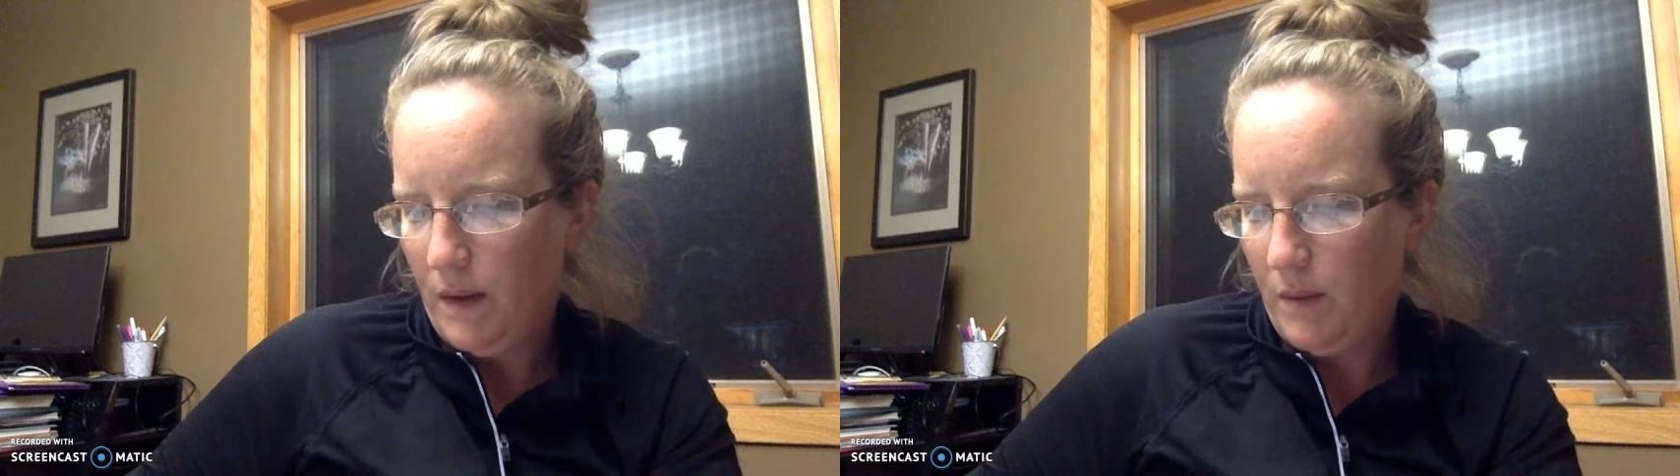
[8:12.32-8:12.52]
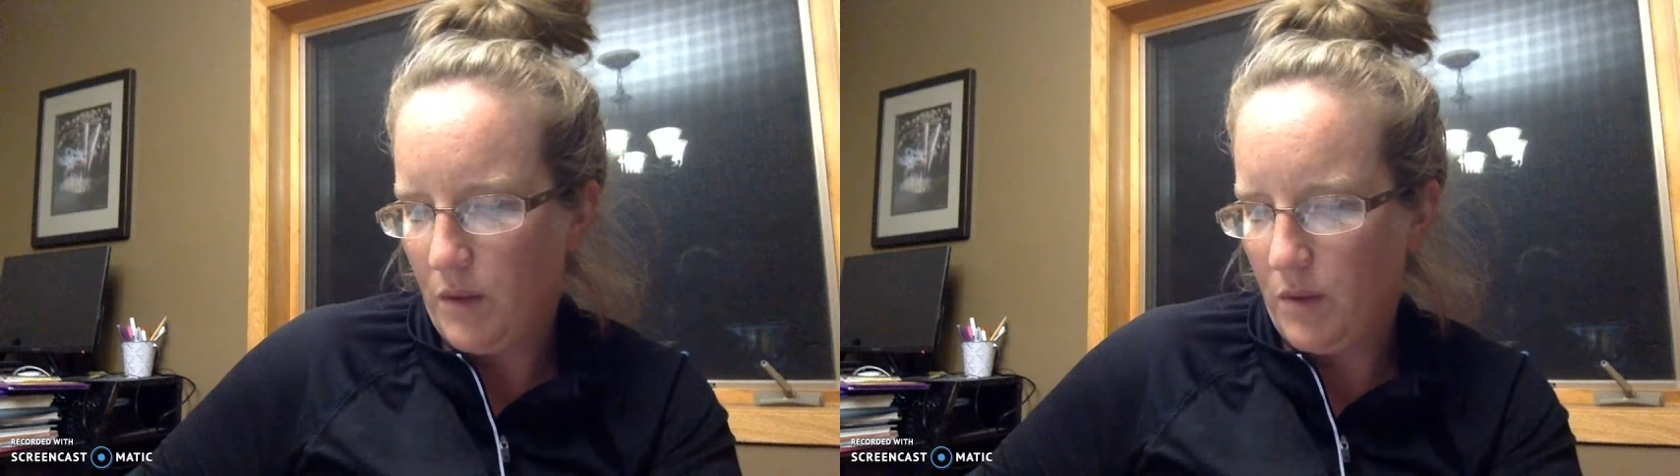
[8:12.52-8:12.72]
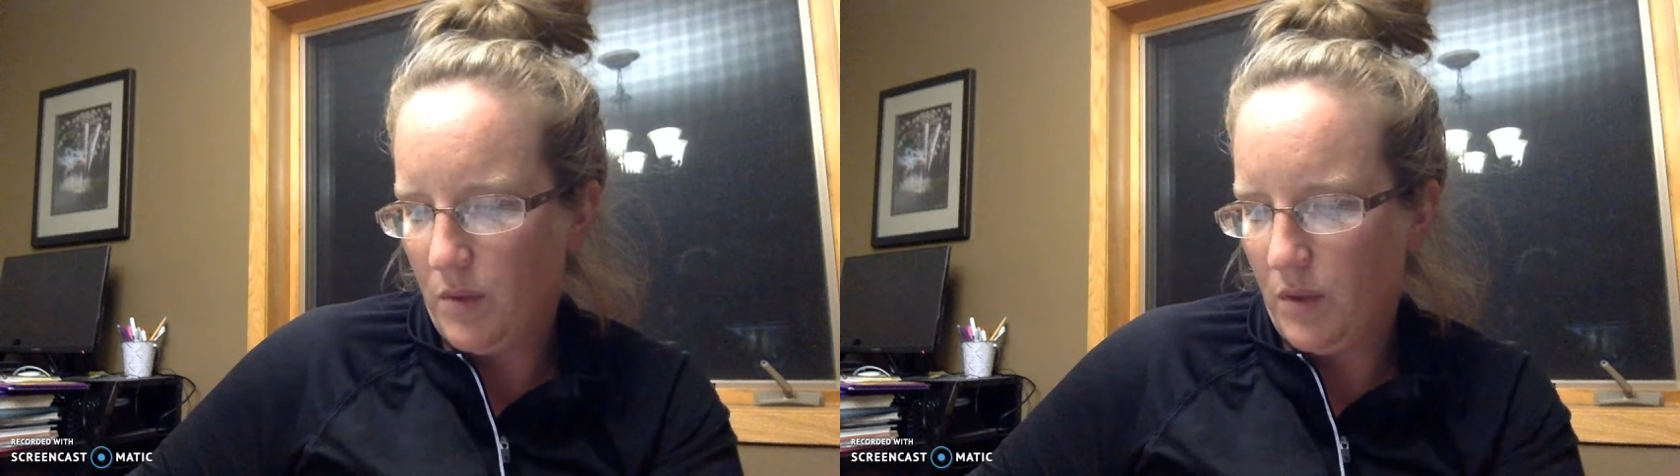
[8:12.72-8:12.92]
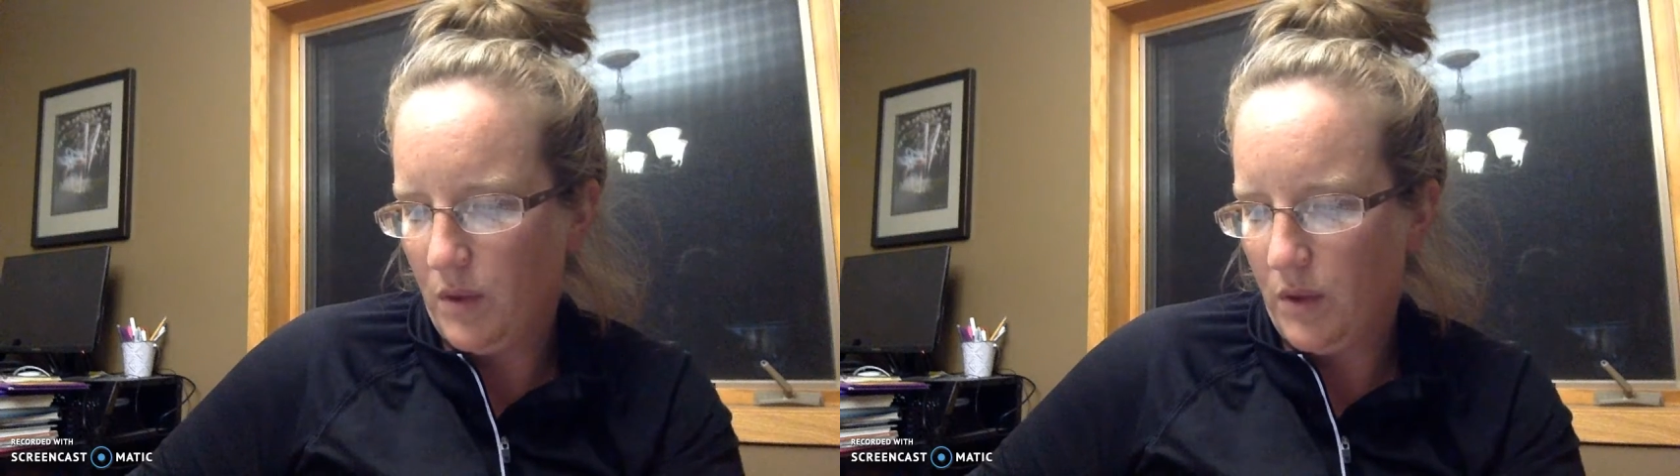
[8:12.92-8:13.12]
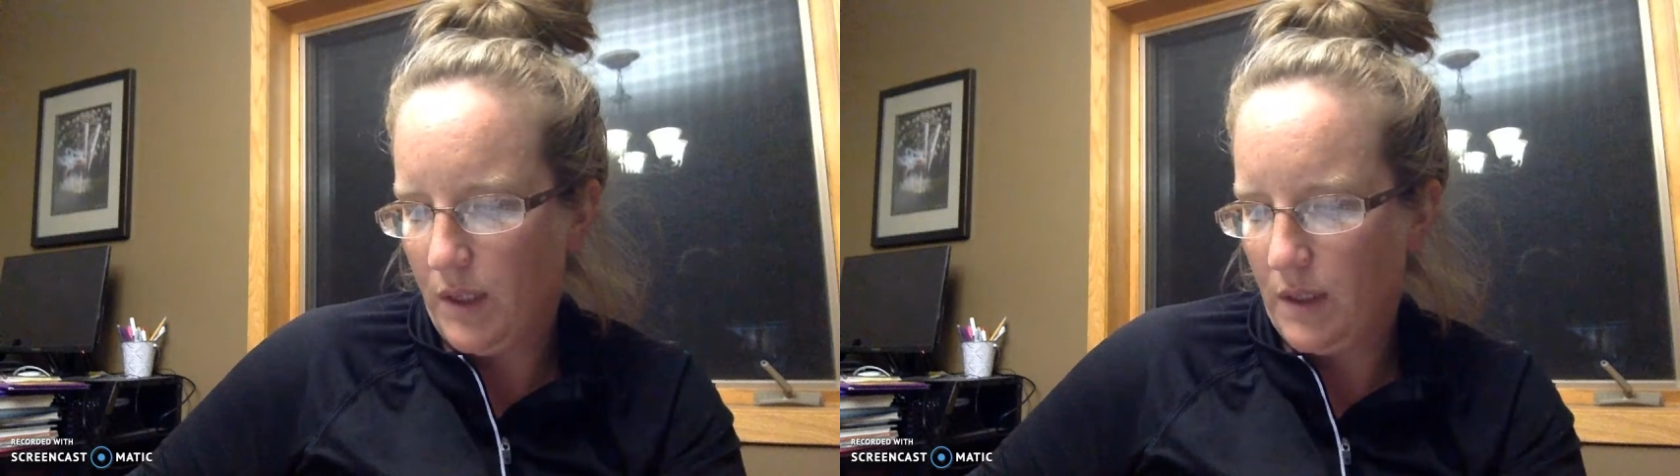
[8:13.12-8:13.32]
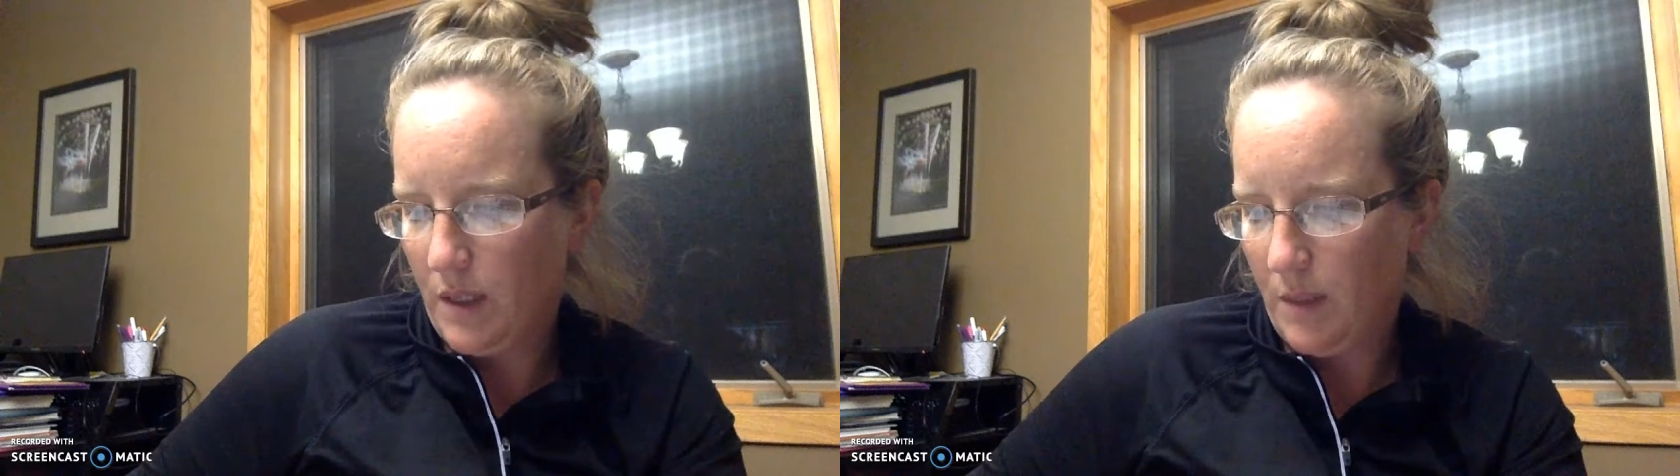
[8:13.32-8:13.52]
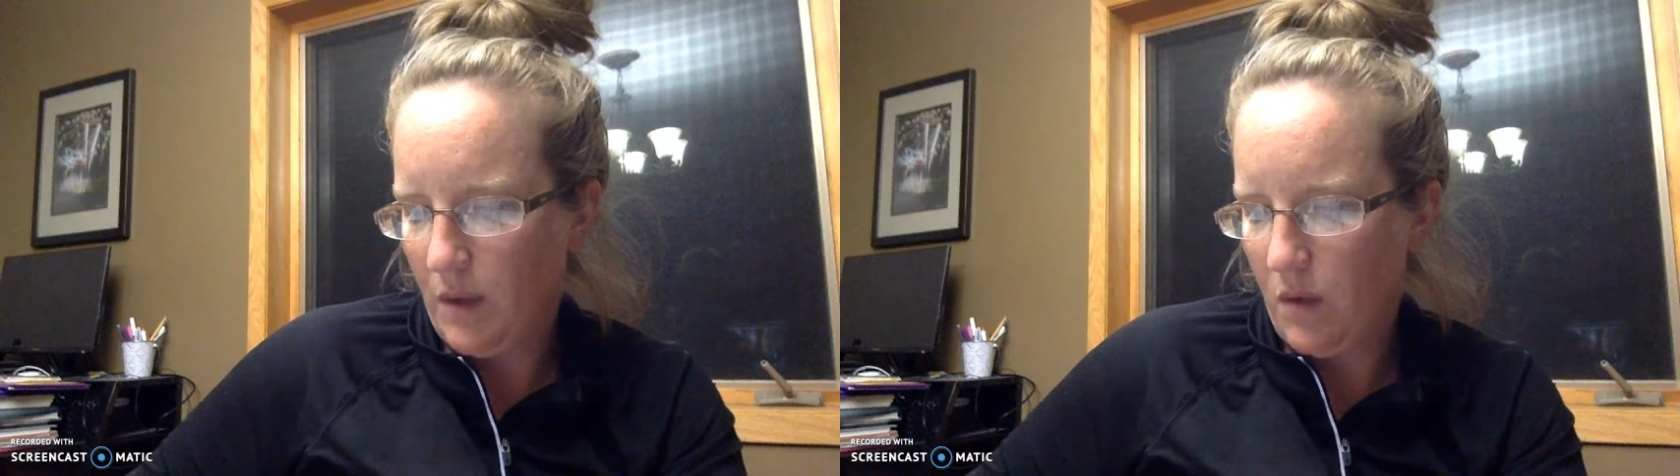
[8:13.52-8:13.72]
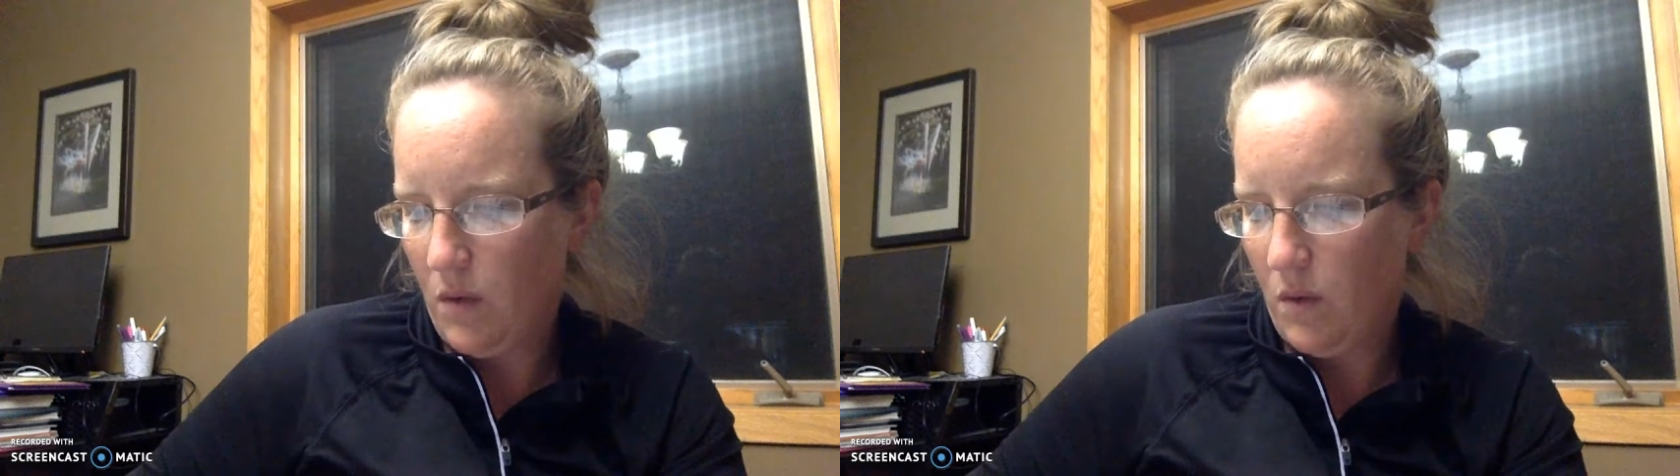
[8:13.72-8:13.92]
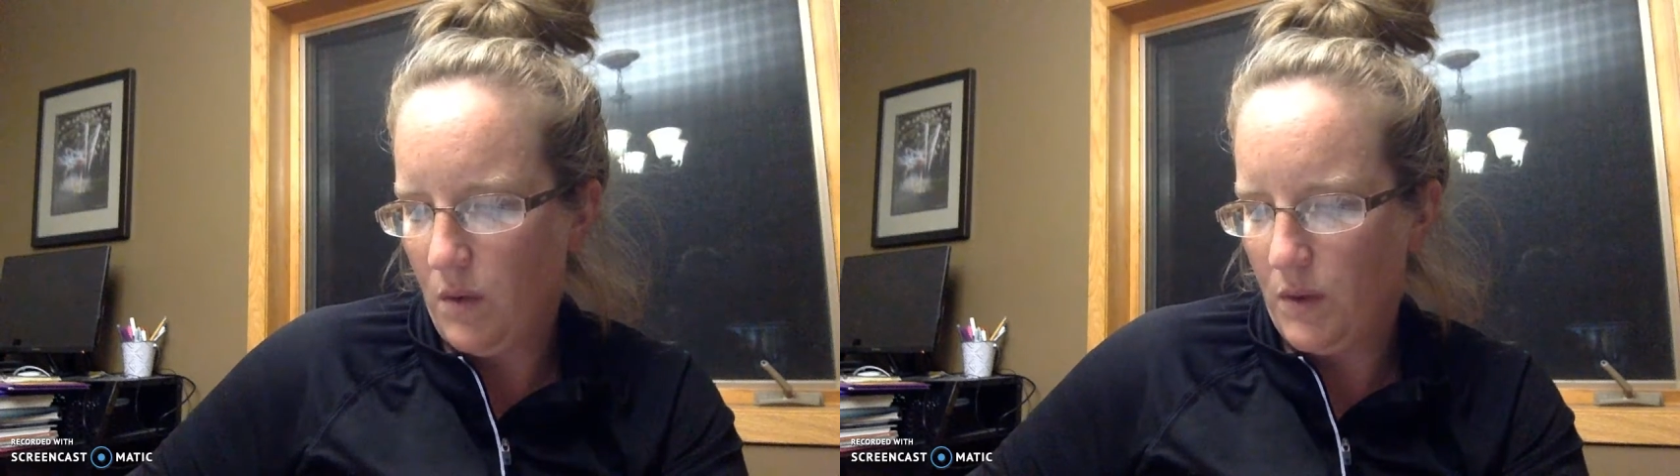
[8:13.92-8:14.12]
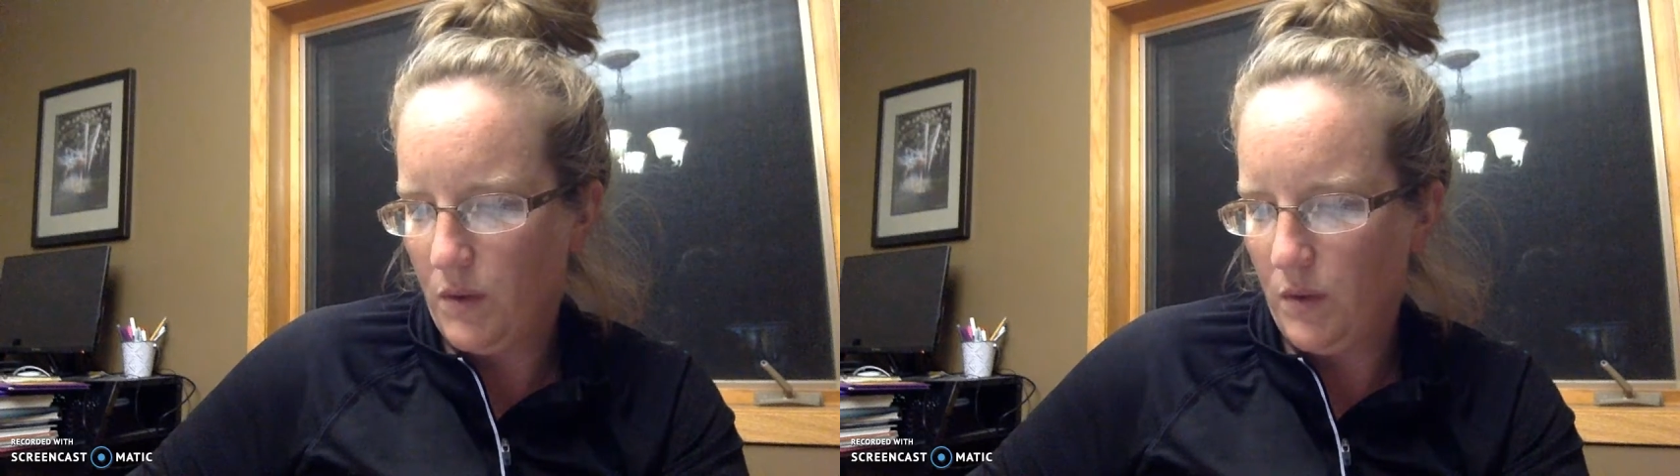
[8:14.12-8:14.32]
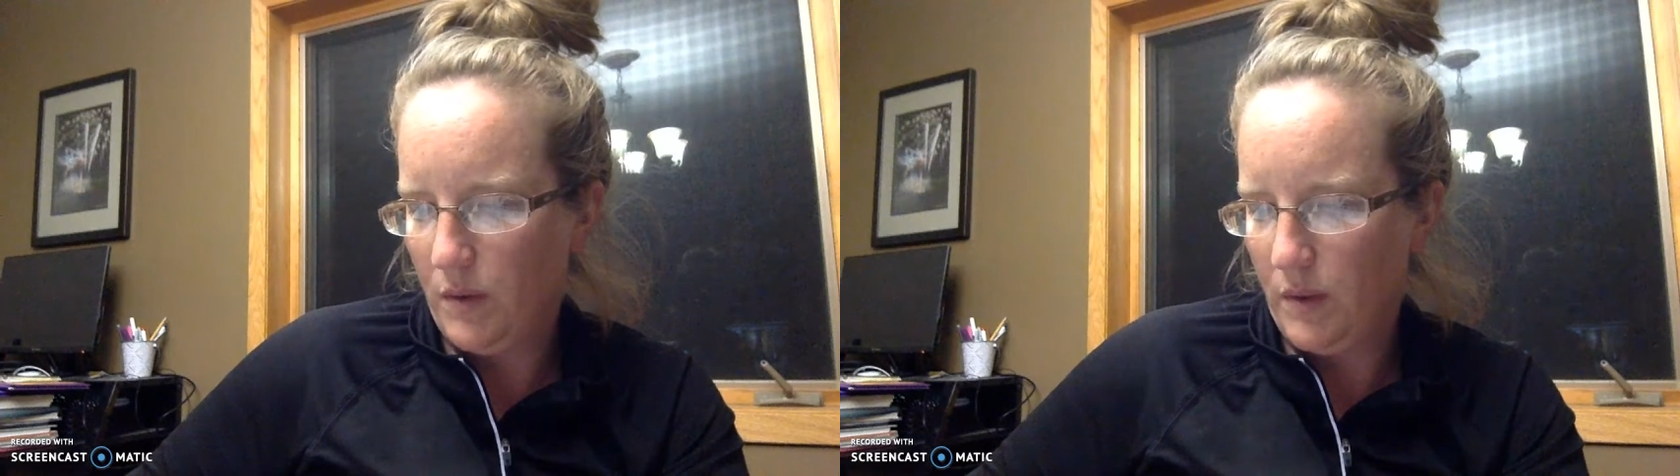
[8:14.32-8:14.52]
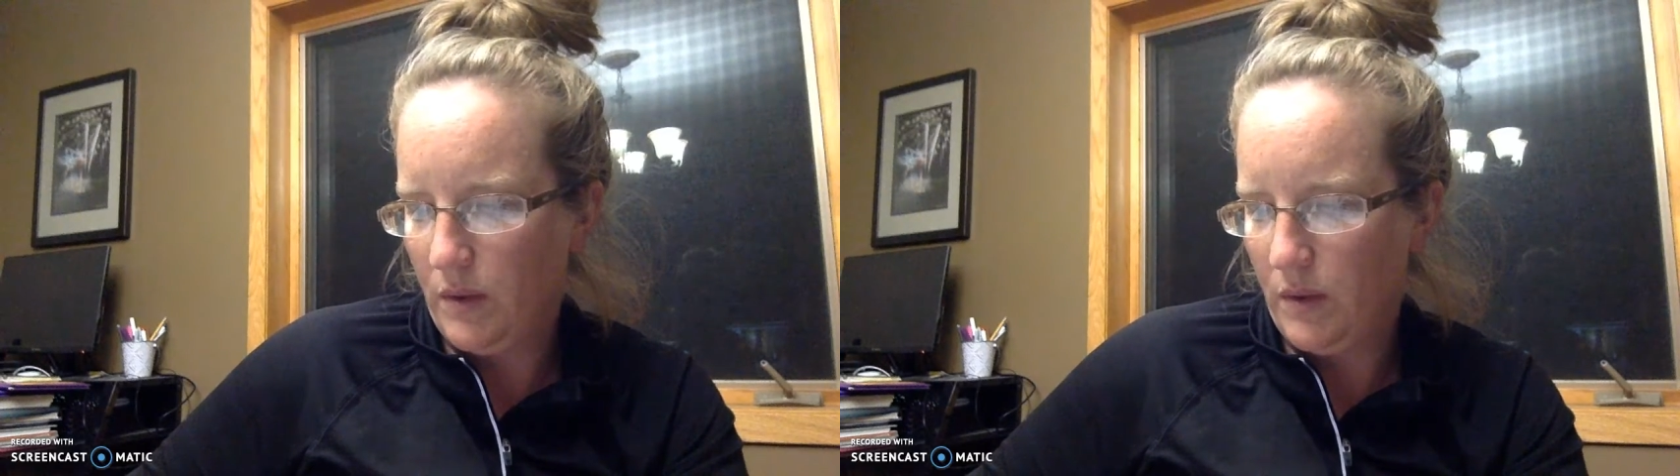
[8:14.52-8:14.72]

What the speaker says: Measurable learning segment goal was student